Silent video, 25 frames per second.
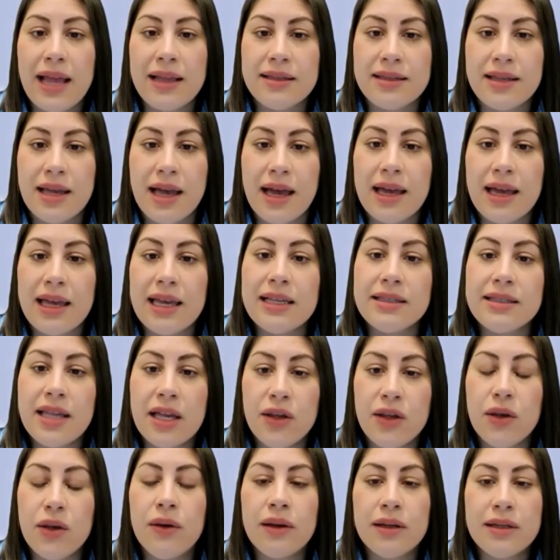answer is
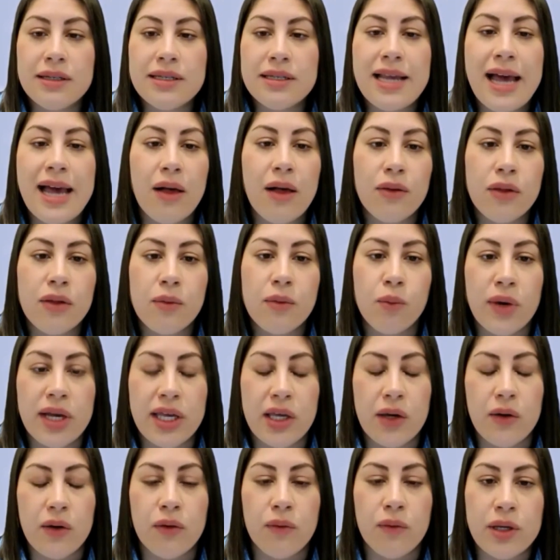that you can tell them where
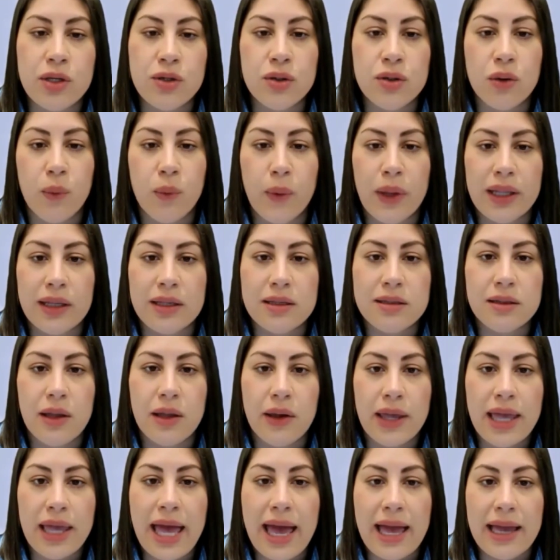your original will is
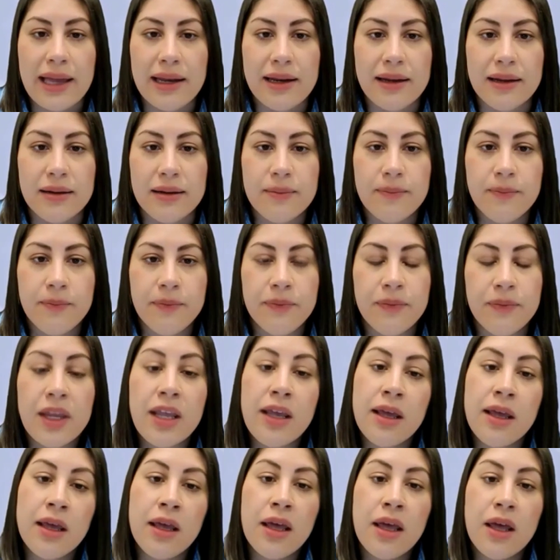located.
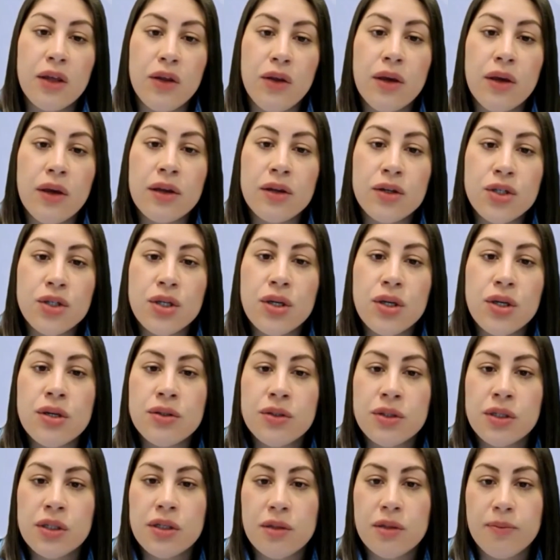You can
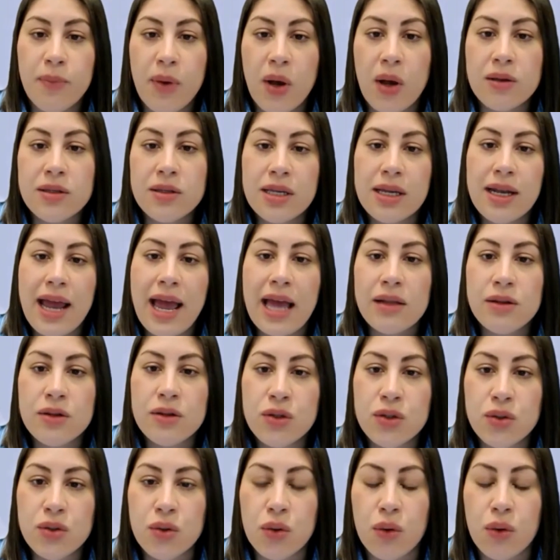choose to deposit and
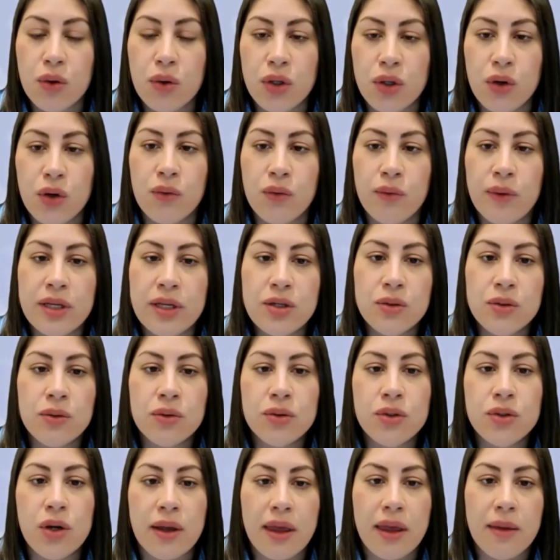store your
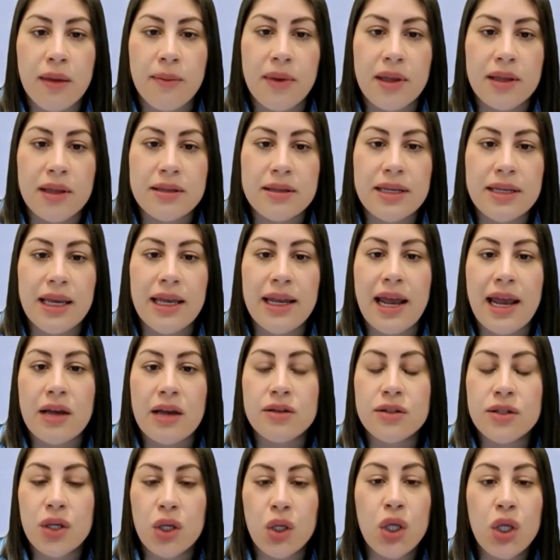original documents in
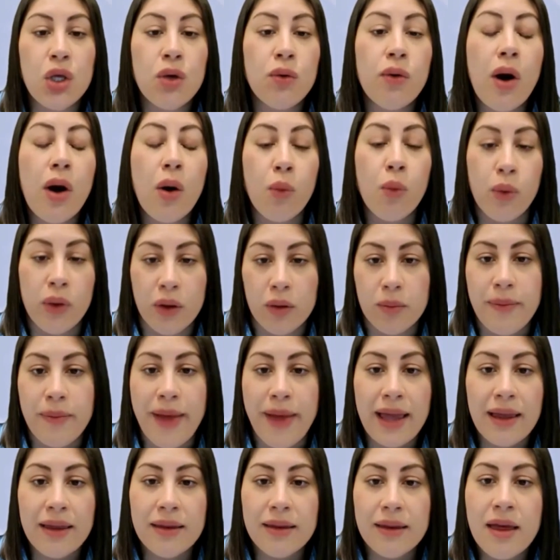our secure will
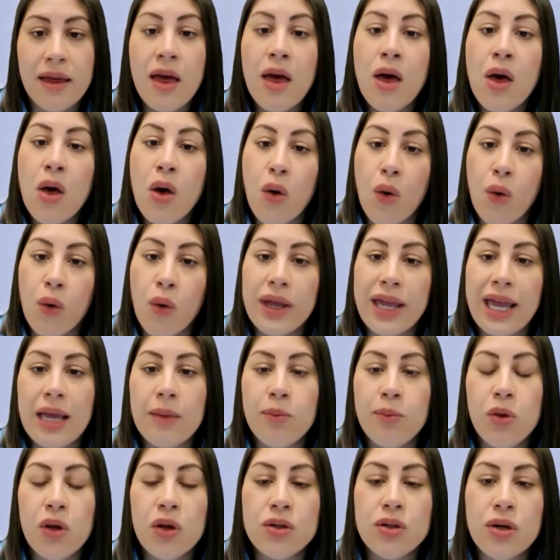bank or
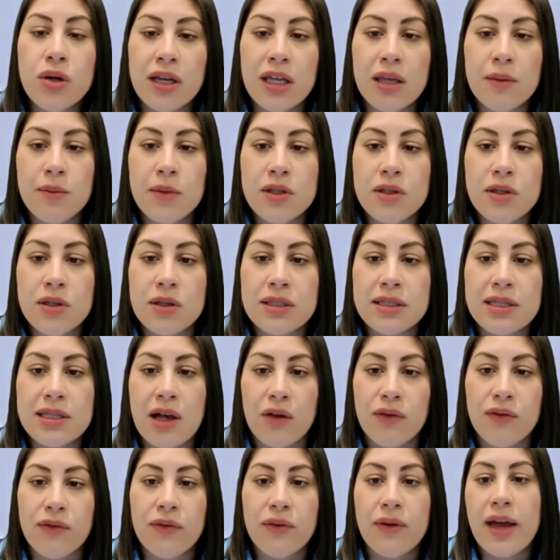keep your documents
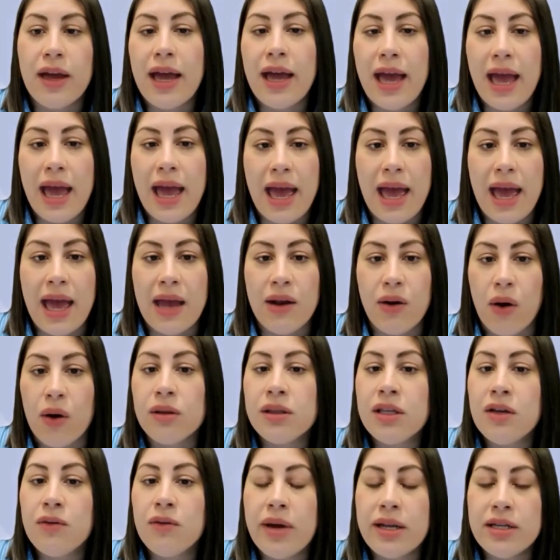yourself and
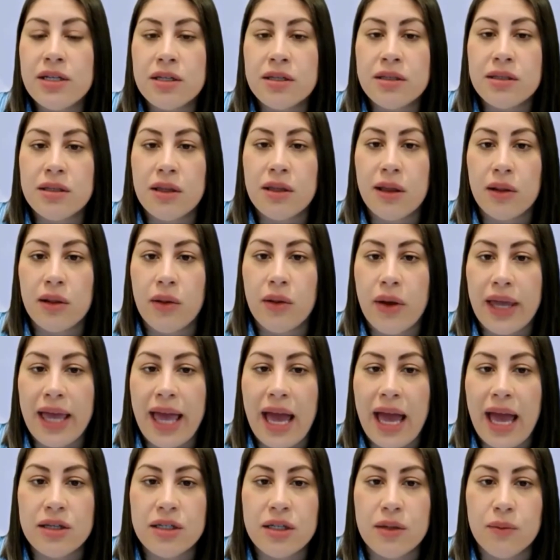only register the
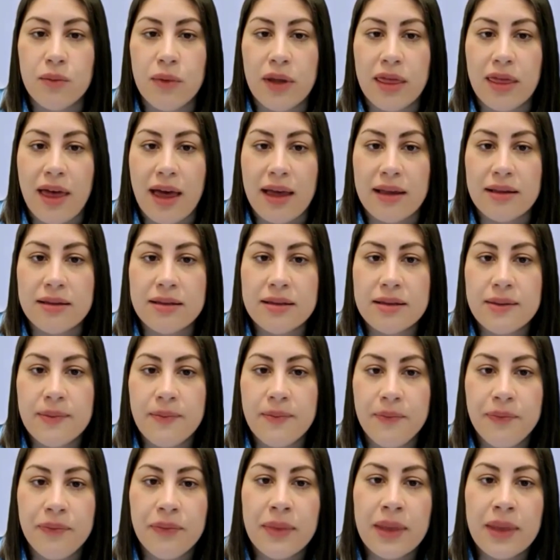location with us.
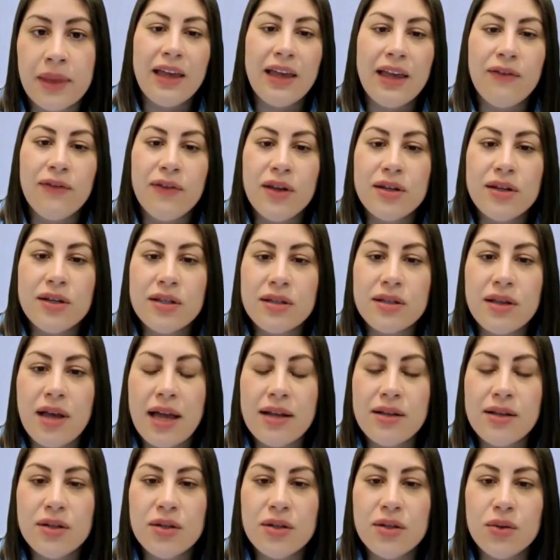If you
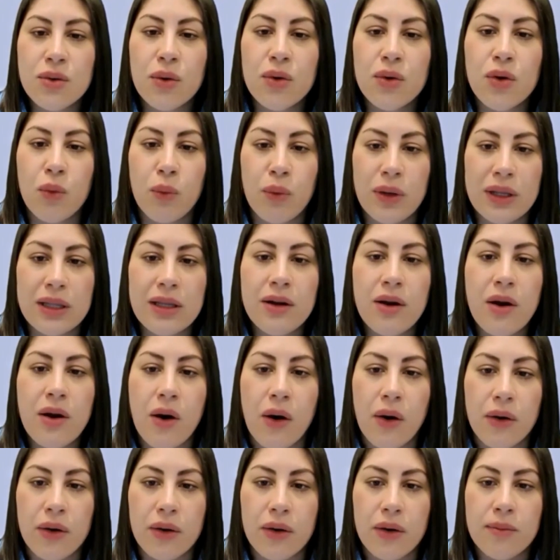decide to store your will at
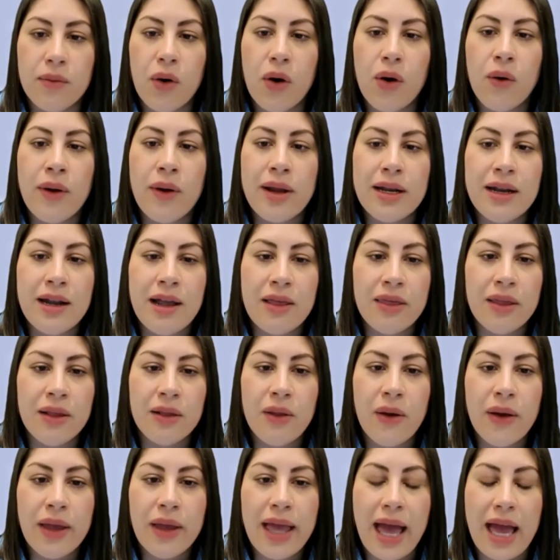home or at another
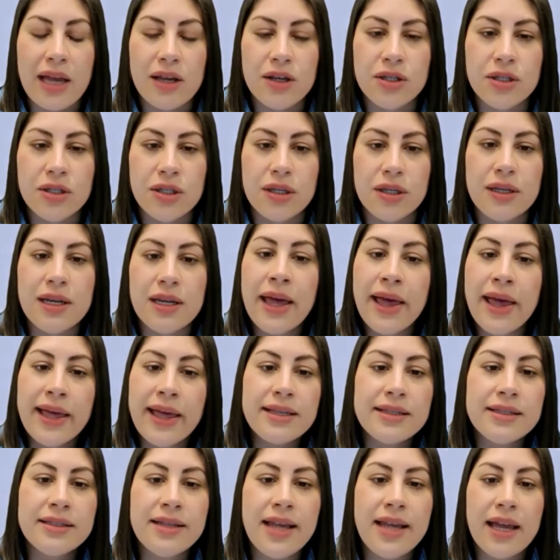location,
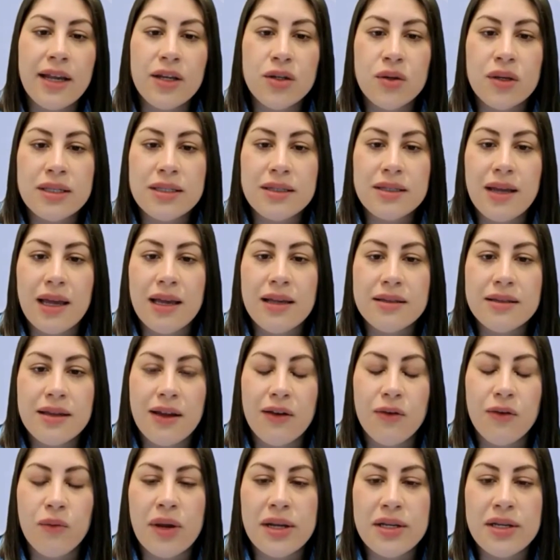State Trustees
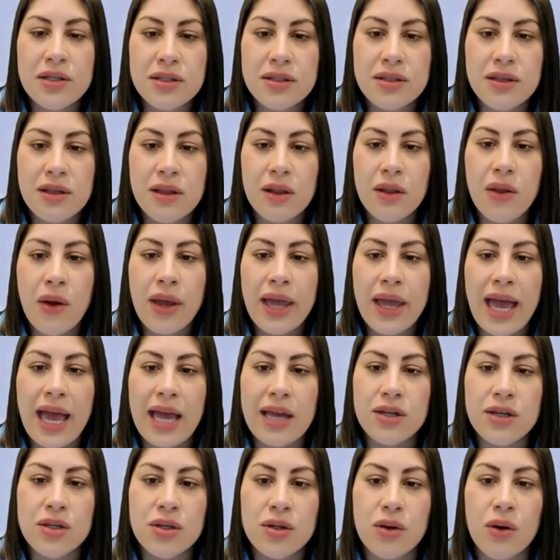can register the
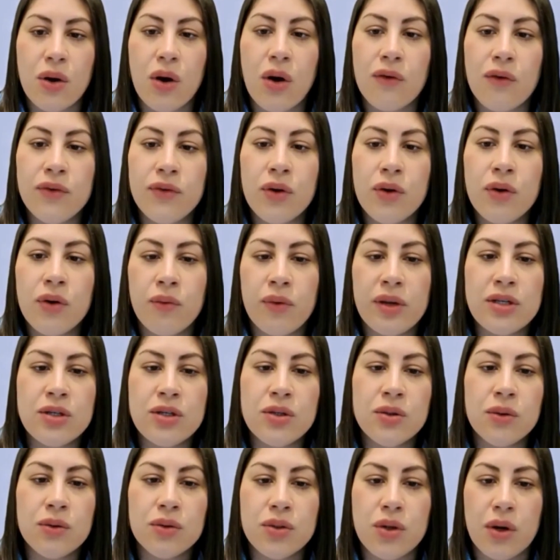location of your
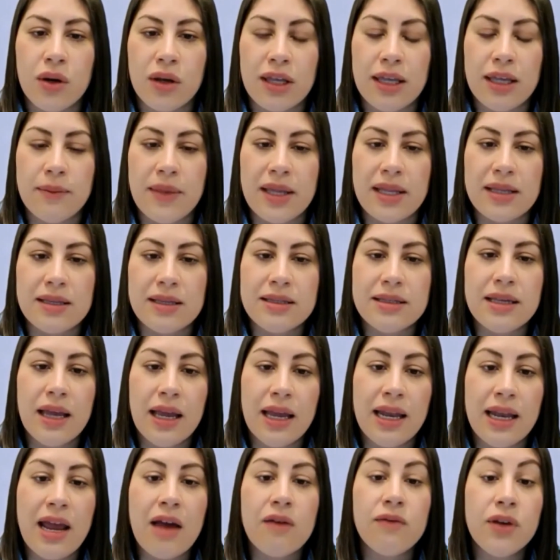original documents
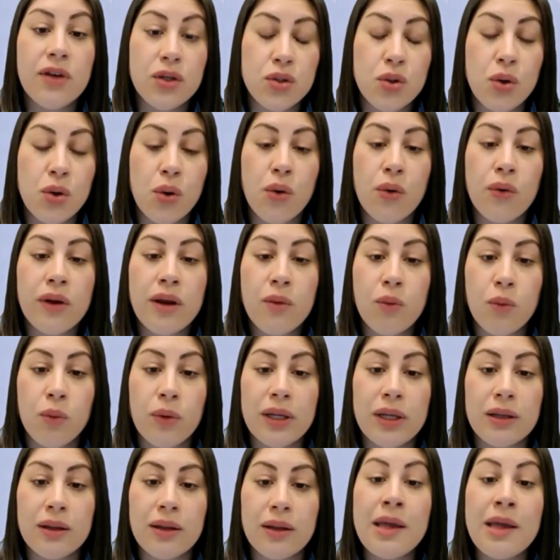in our Victorian
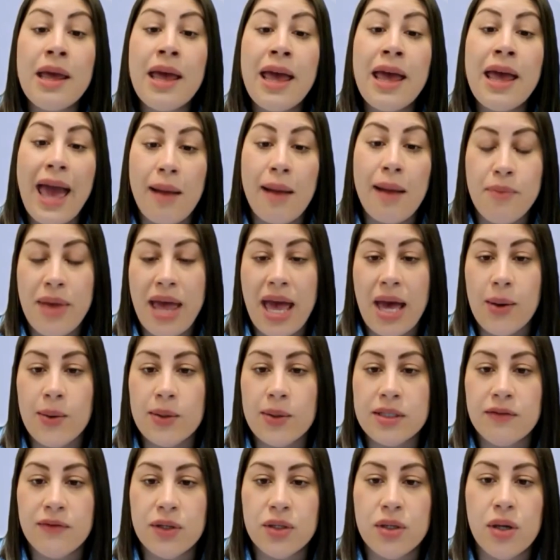Will and
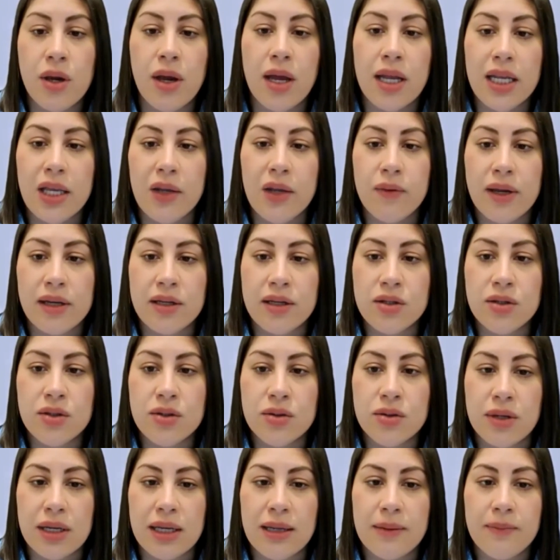Powers of Attorney
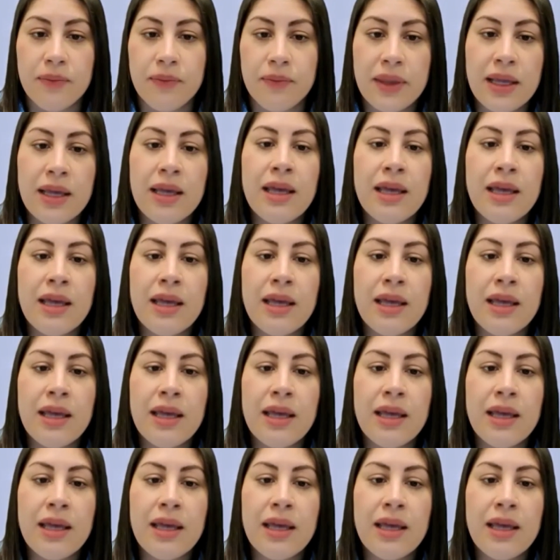registry.